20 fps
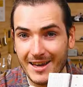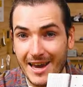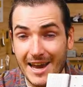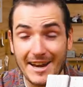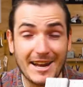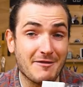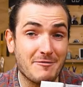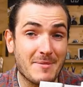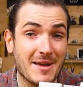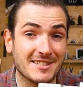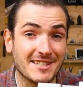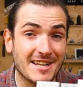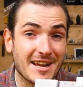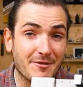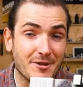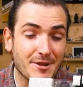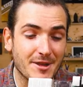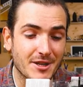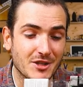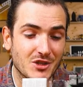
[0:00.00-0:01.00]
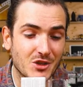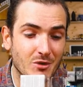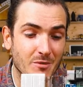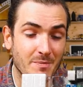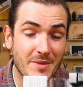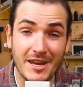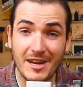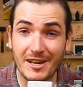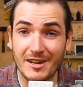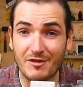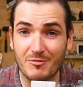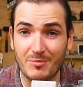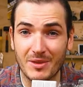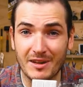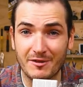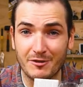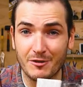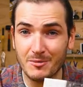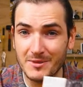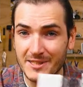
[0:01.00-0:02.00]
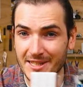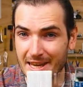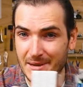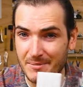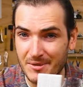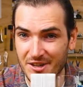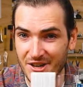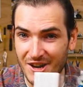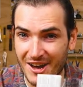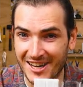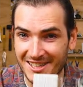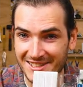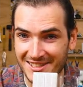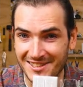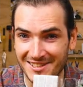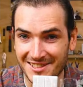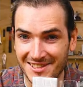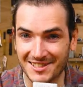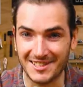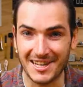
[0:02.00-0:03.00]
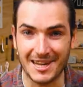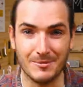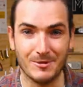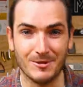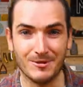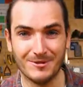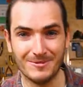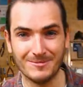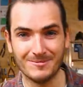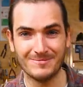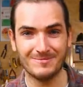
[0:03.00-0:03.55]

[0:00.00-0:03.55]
And I've mounted everything to a PiicoDev platform to keep it nice and stable.